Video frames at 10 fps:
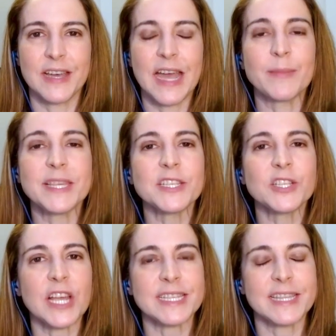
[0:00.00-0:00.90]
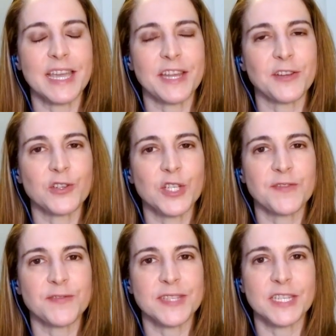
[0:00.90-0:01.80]
I'm Lisa Johnson, the editor-in-chief of
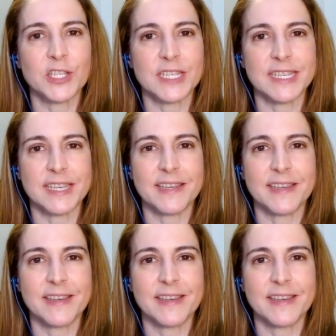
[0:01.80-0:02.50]
CGT.